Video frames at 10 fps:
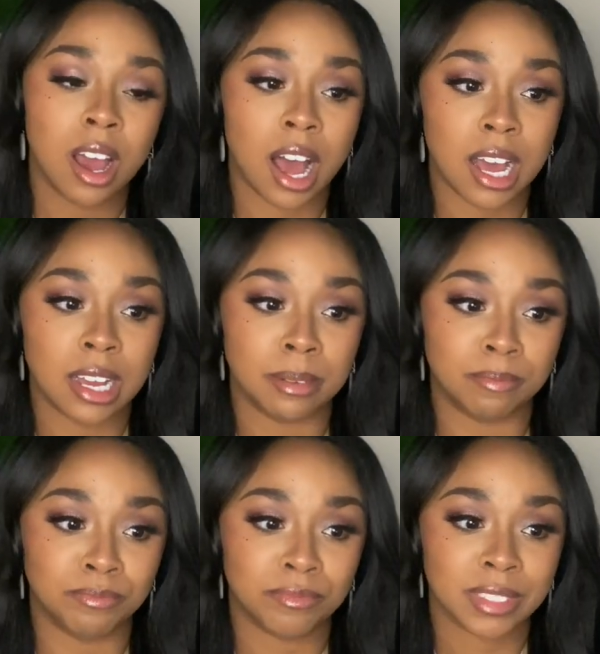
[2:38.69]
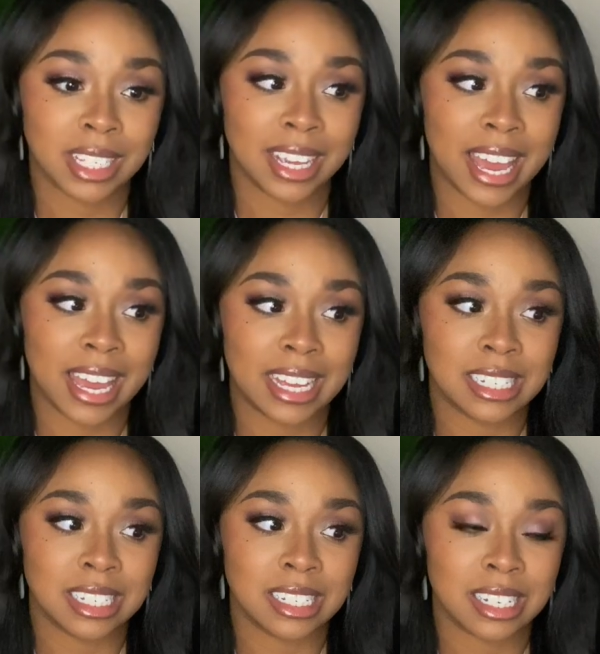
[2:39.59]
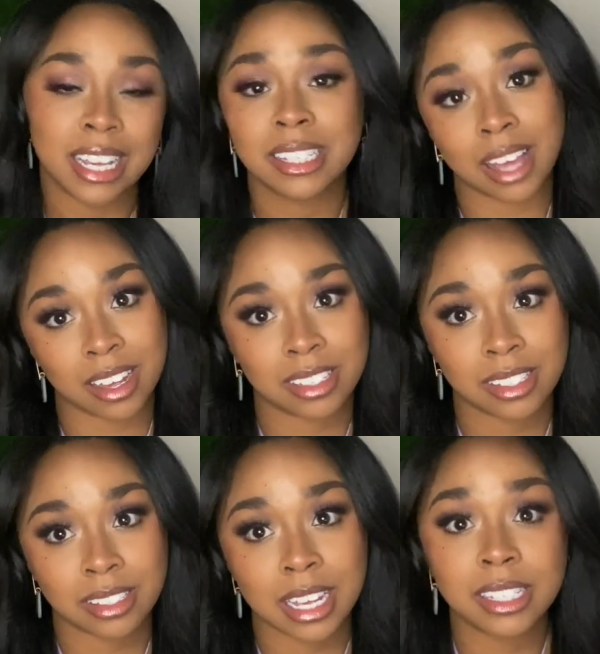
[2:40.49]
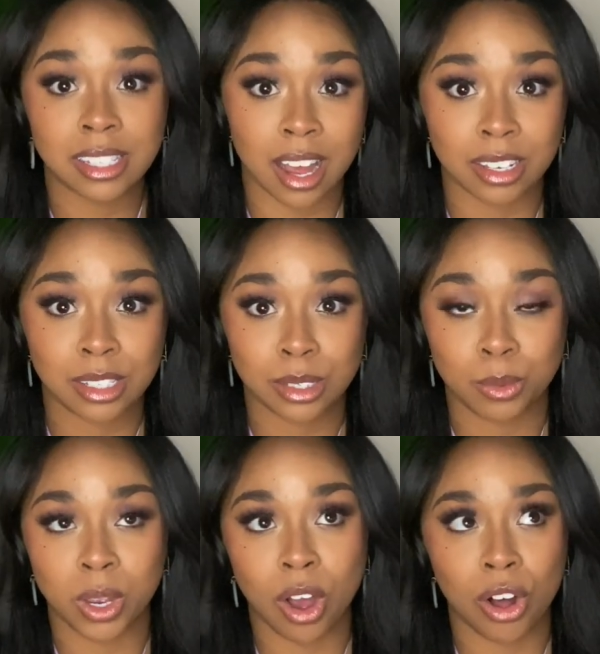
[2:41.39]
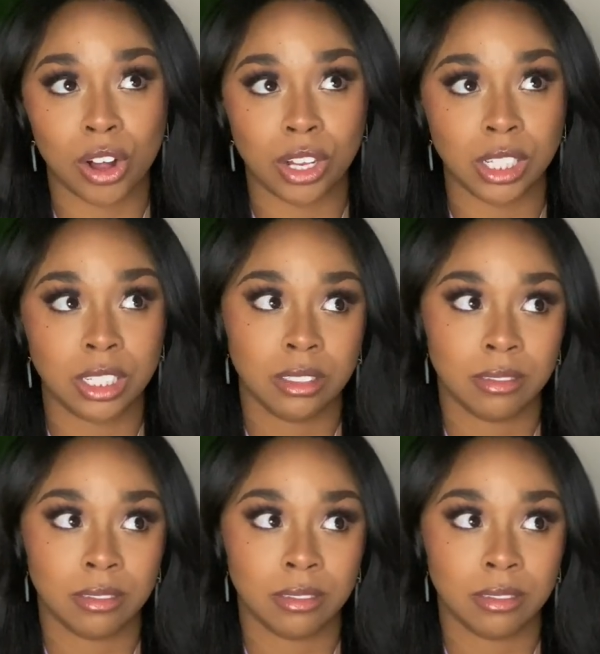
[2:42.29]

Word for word: Um, and it sucks. It sucks. We all